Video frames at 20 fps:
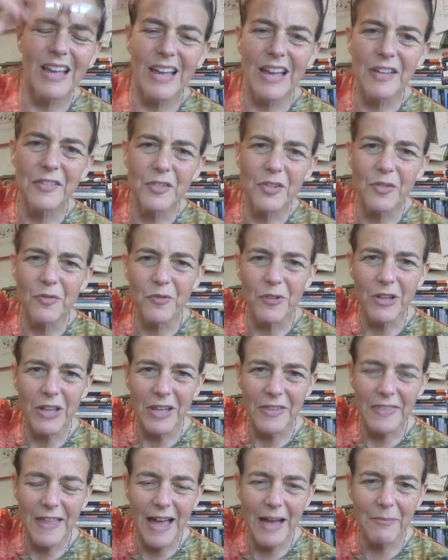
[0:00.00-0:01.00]
I sort of feel
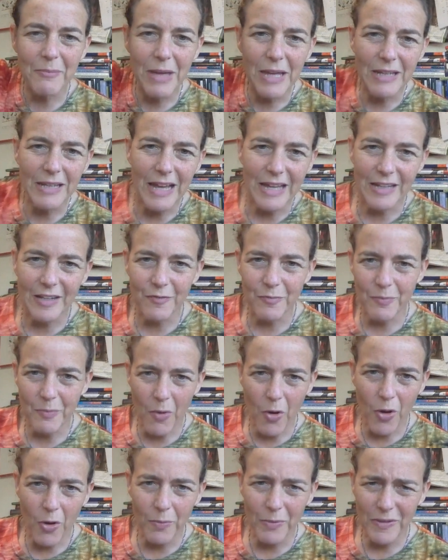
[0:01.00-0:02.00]
like that may not have
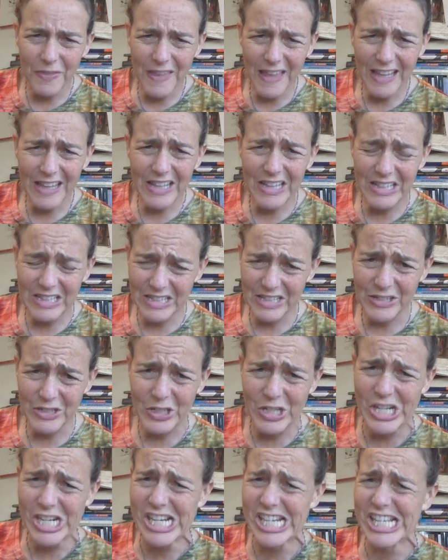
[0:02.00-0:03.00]
all been that
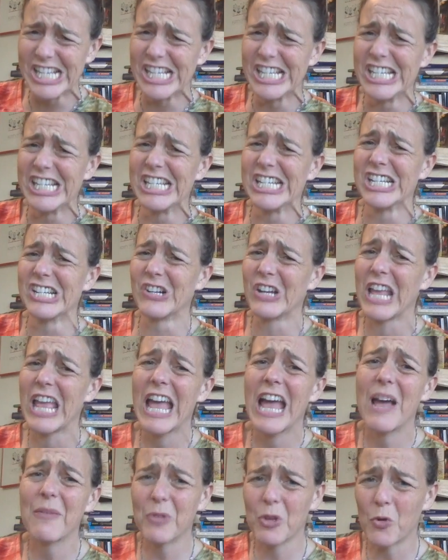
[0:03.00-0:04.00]
clear.
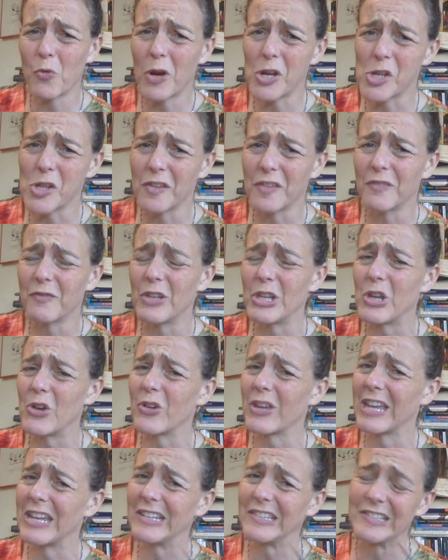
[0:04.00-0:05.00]
I'm going to watch this video
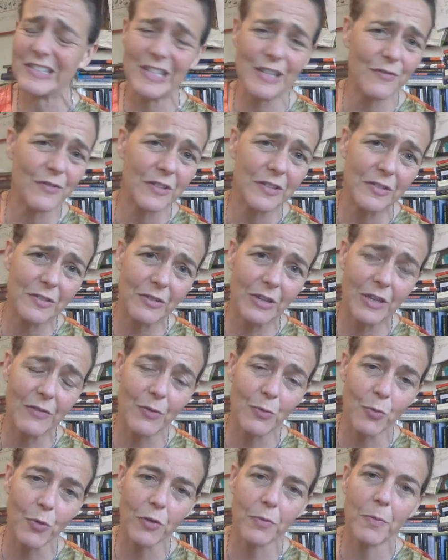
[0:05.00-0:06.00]
again and see if it's
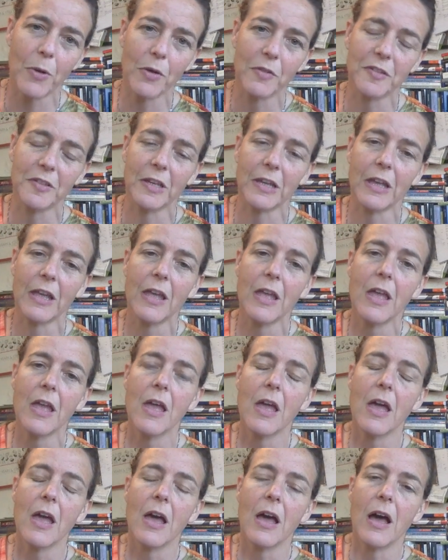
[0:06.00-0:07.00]
even worth posting.
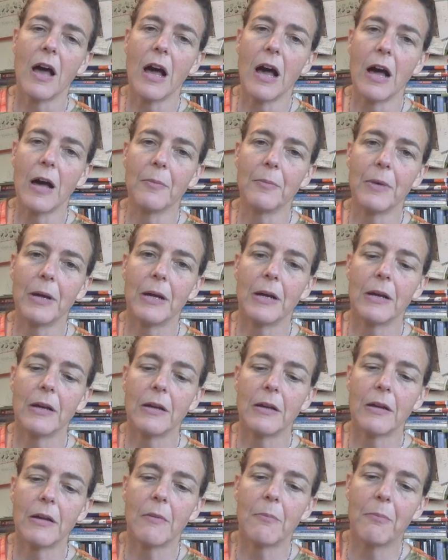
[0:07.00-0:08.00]
Bottom
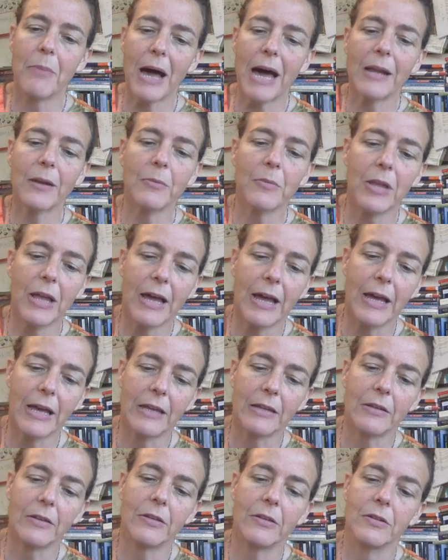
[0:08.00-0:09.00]

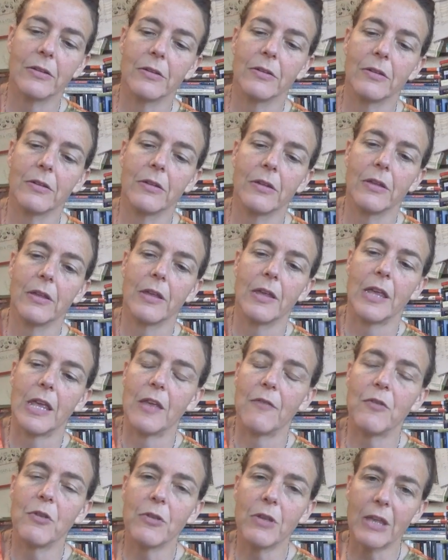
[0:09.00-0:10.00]
line,
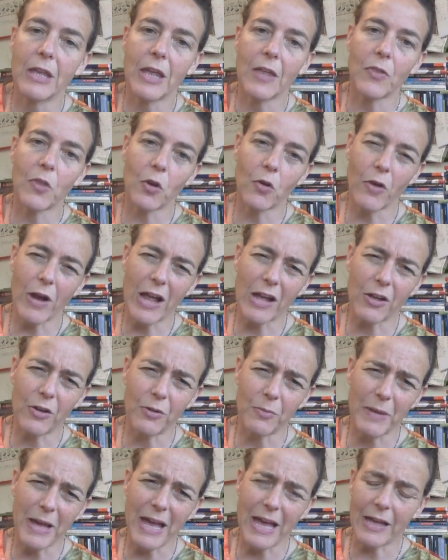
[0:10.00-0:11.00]
if you can get the
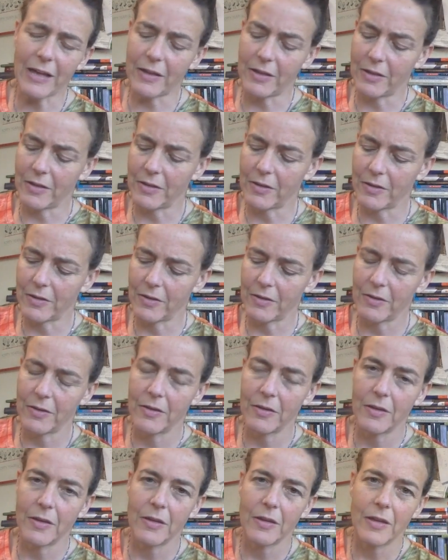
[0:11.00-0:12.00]
crackle back,
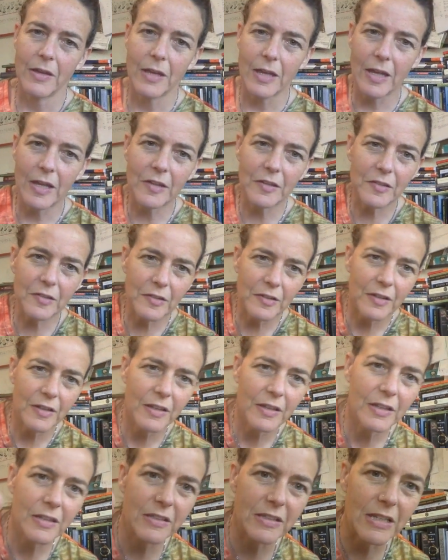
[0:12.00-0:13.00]
it's
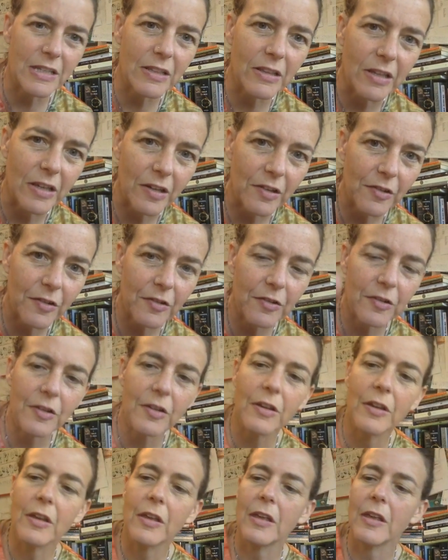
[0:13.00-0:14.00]
delish.
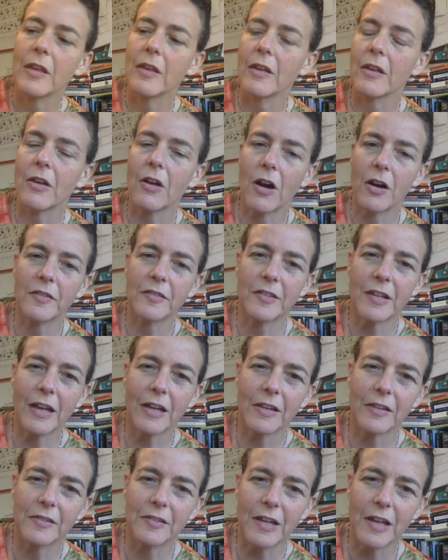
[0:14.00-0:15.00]

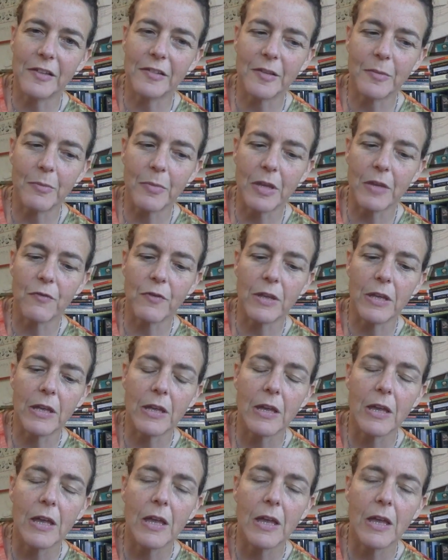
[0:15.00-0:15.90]
Cardstock is nice and beefy.